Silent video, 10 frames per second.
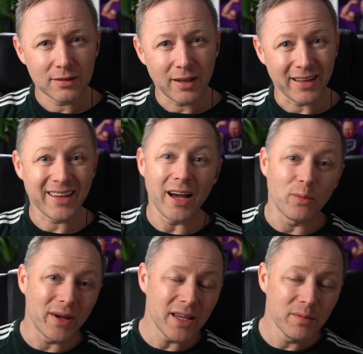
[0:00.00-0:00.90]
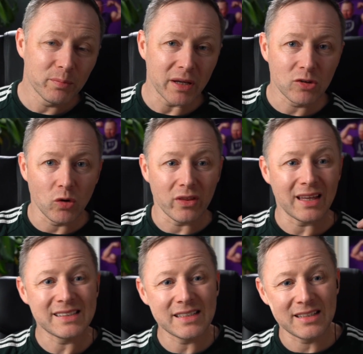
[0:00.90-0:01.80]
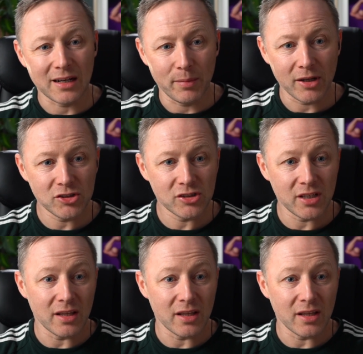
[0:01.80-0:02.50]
and get away, but he thought, this is an emergency.